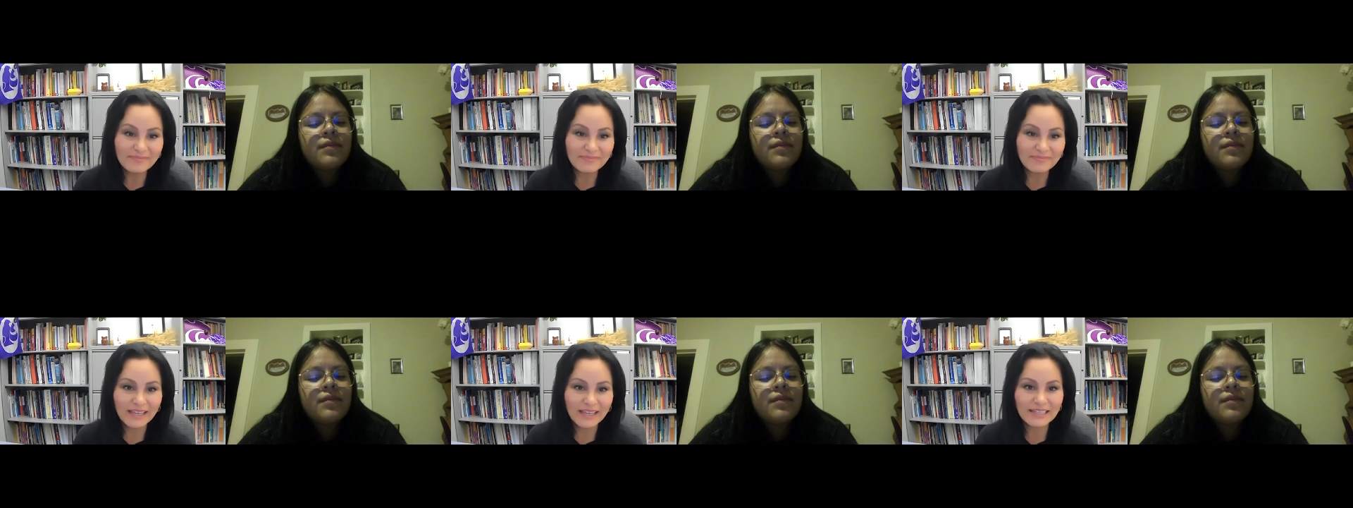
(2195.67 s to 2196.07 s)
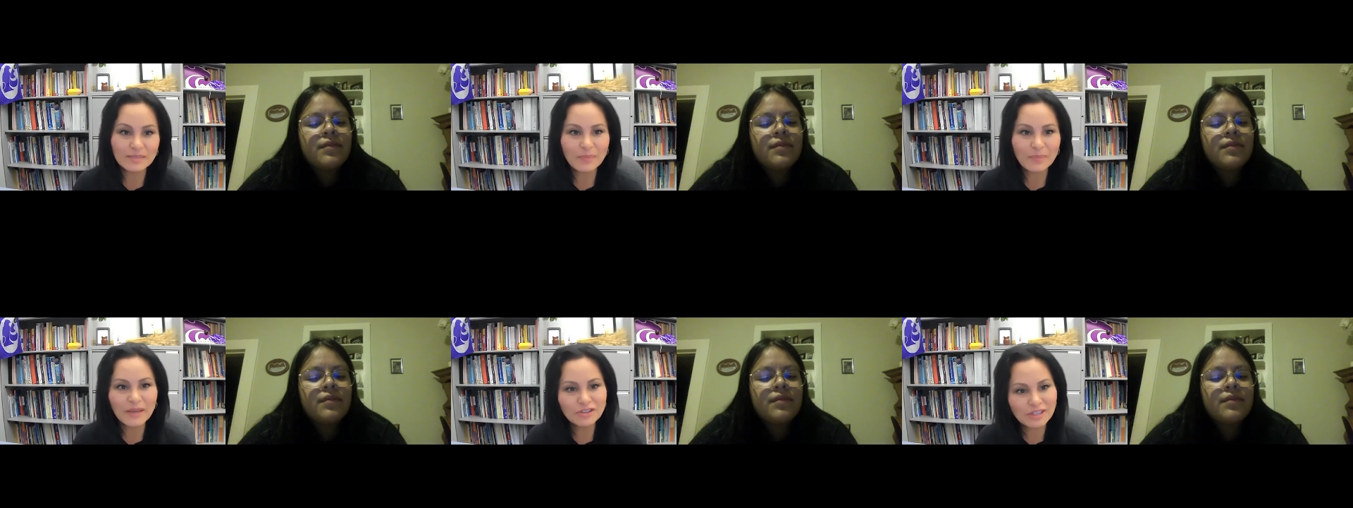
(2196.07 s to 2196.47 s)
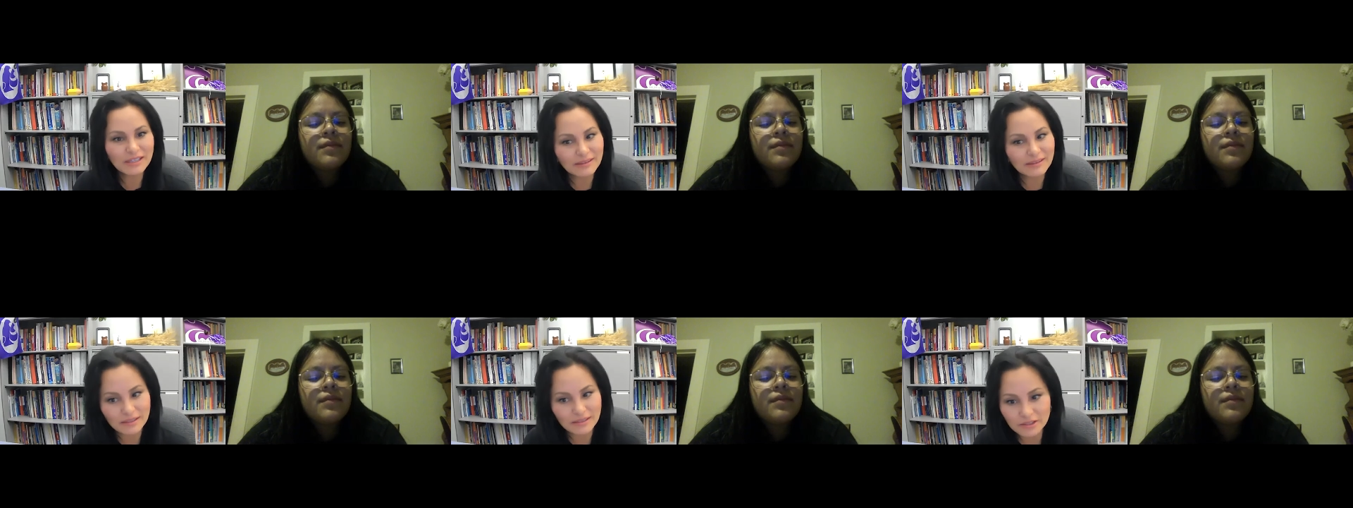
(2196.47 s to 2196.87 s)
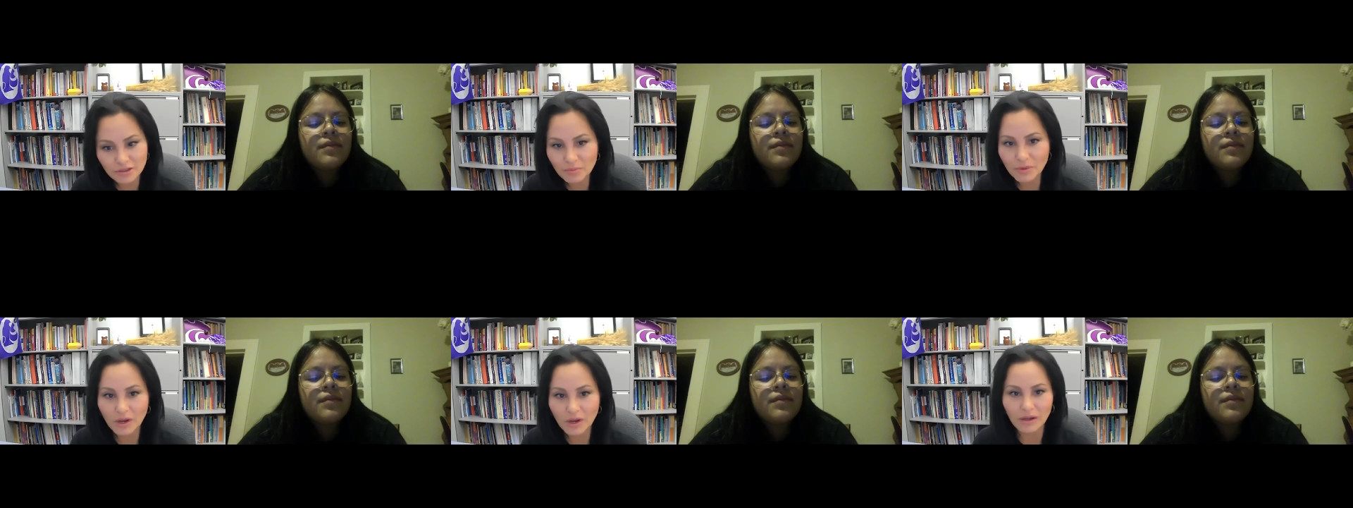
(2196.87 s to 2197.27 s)
Speaker 1: especially in these Zoom
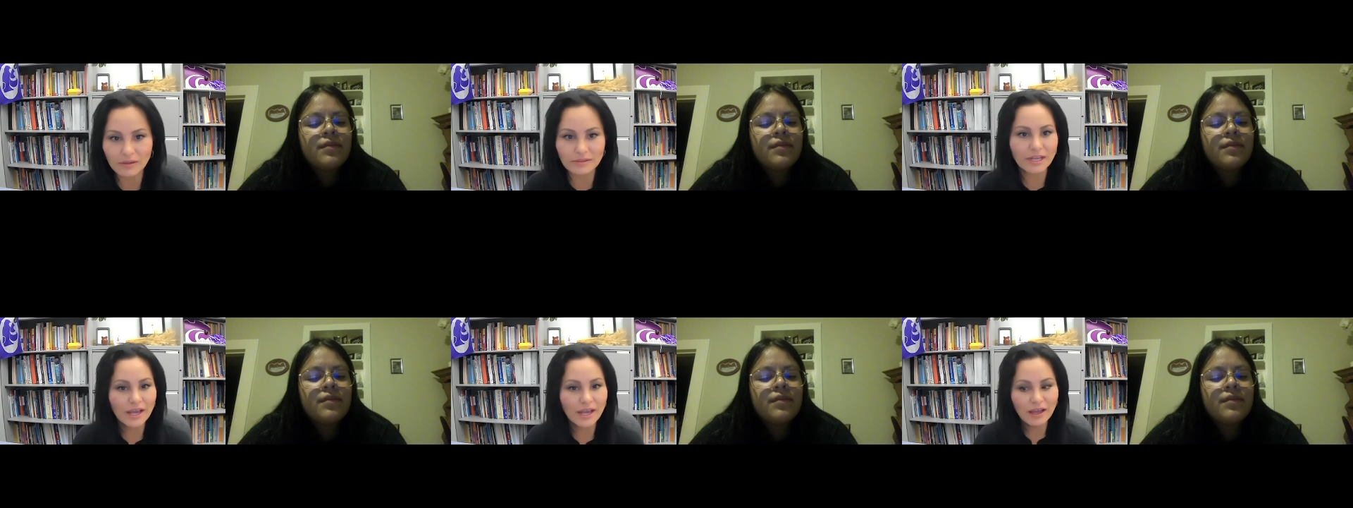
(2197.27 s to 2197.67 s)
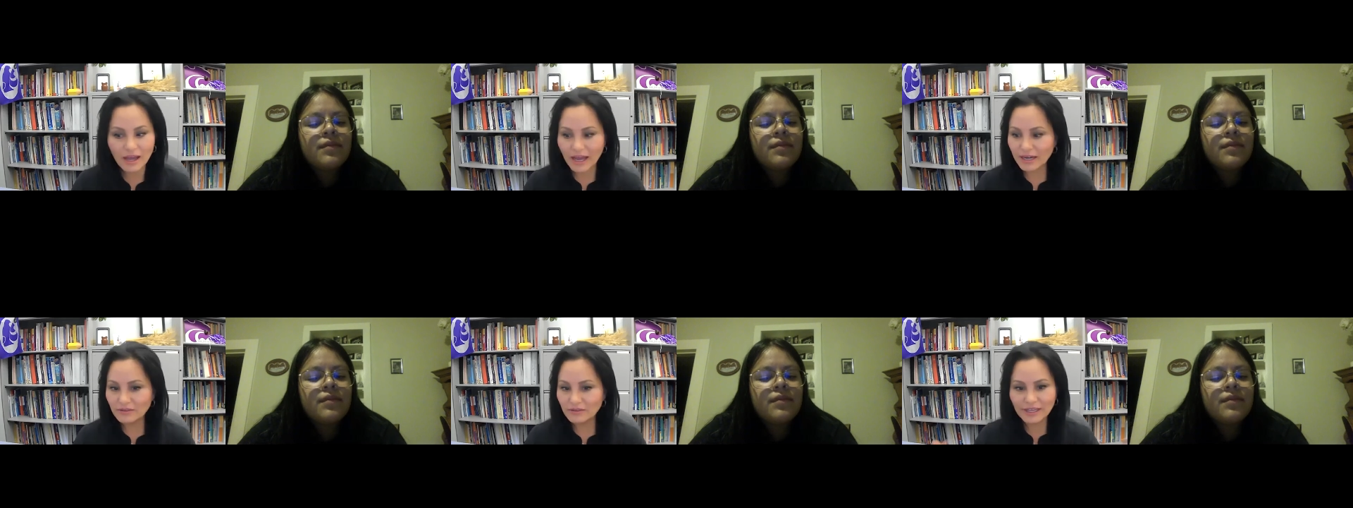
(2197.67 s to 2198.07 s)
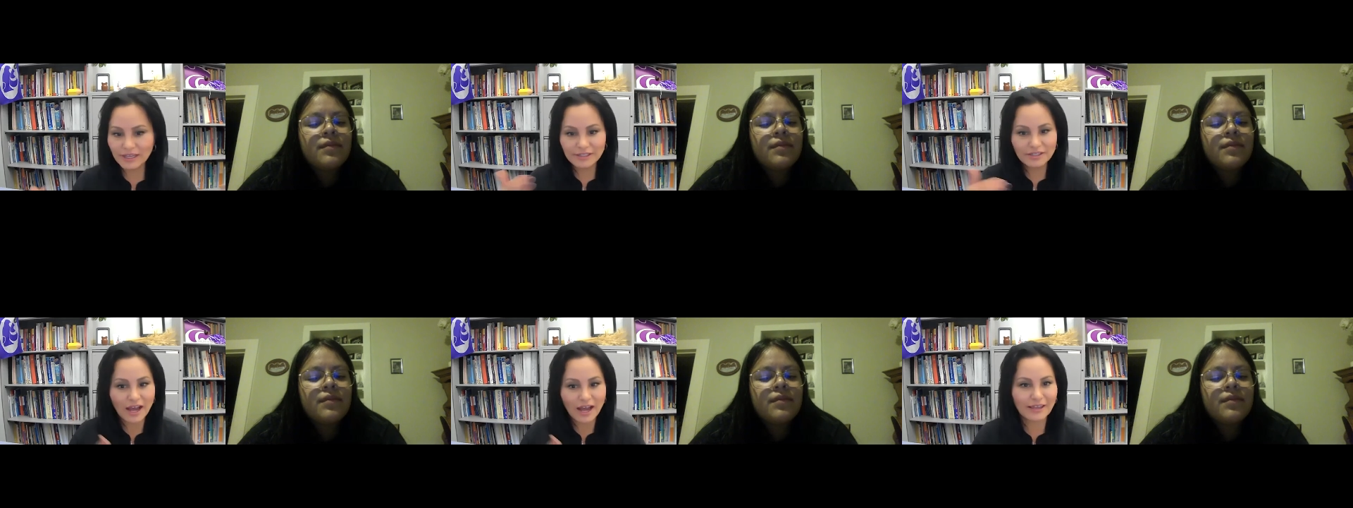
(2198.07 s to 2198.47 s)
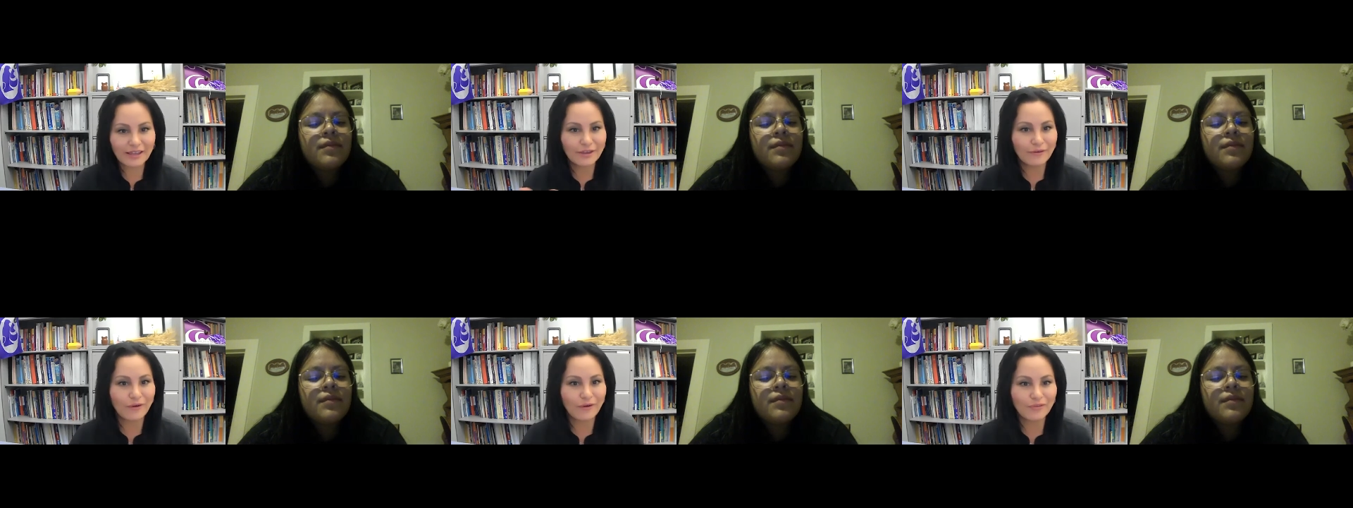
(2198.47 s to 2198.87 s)
calls, I don't like talking
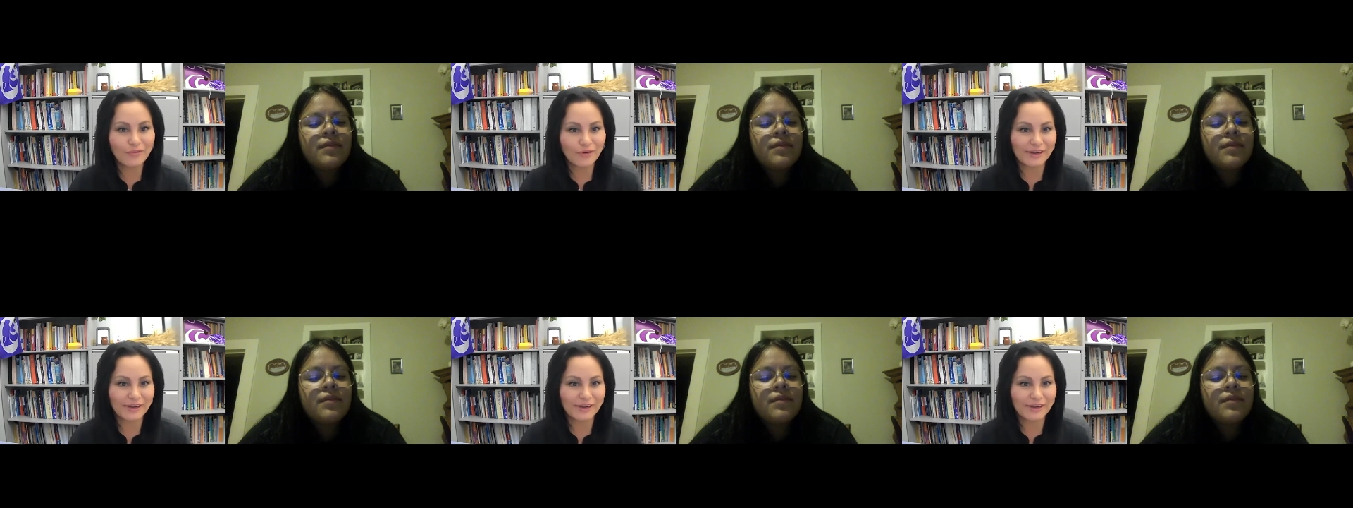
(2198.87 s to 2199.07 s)
over each